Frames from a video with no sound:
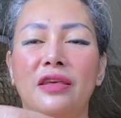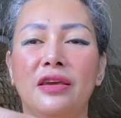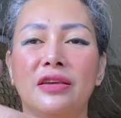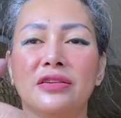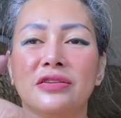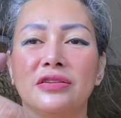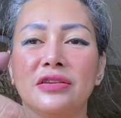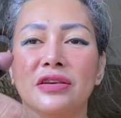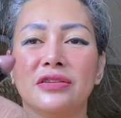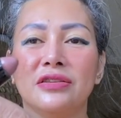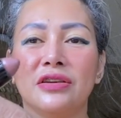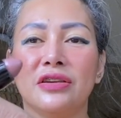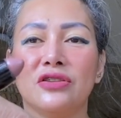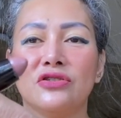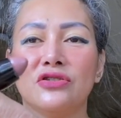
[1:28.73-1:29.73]
this is
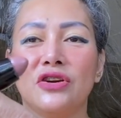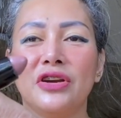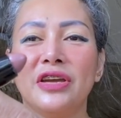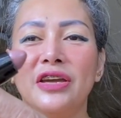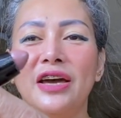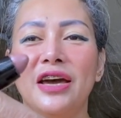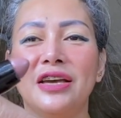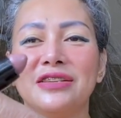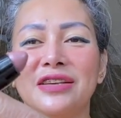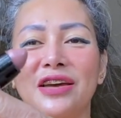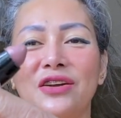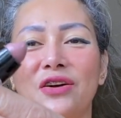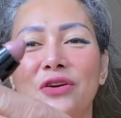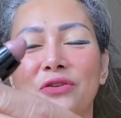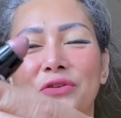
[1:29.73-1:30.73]
it. Sorry guys,
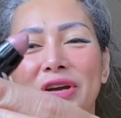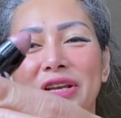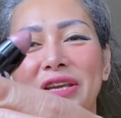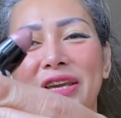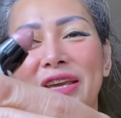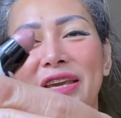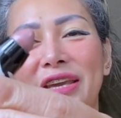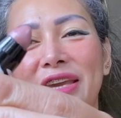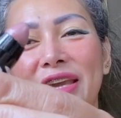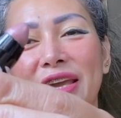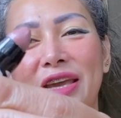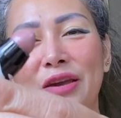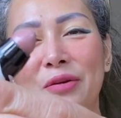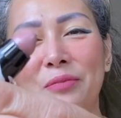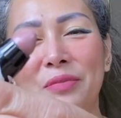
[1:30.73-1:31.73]
I already
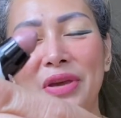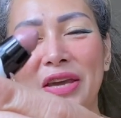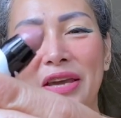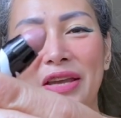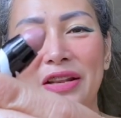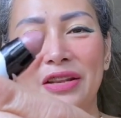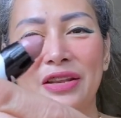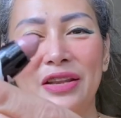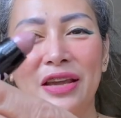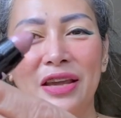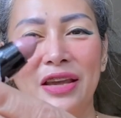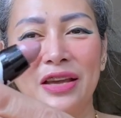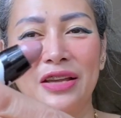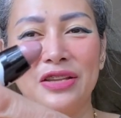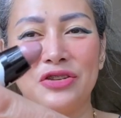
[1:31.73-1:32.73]
been
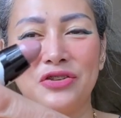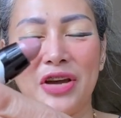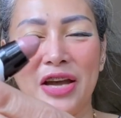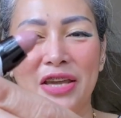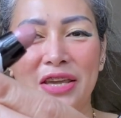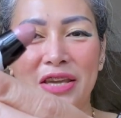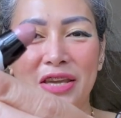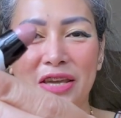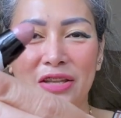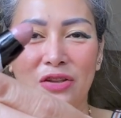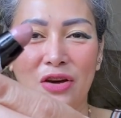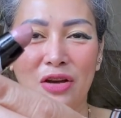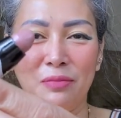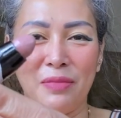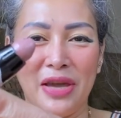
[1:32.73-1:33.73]
trying
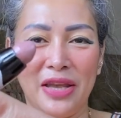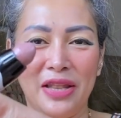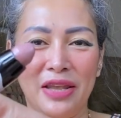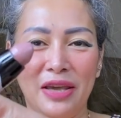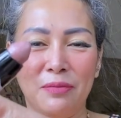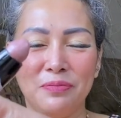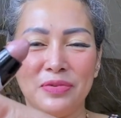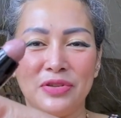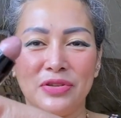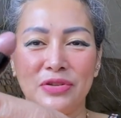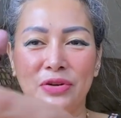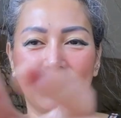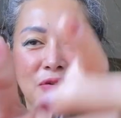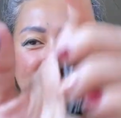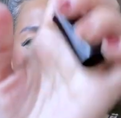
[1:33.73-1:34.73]
it on my lips.
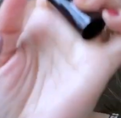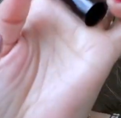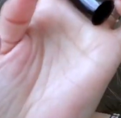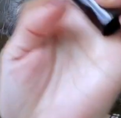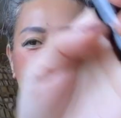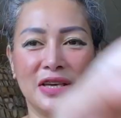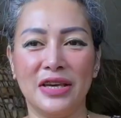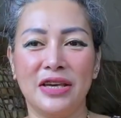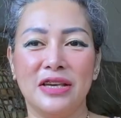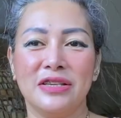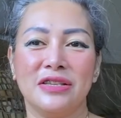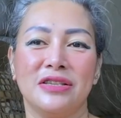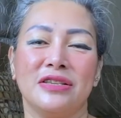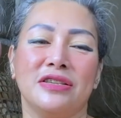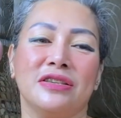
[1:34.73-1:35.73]
So this
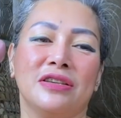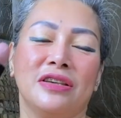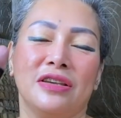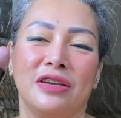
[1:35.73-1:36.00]
is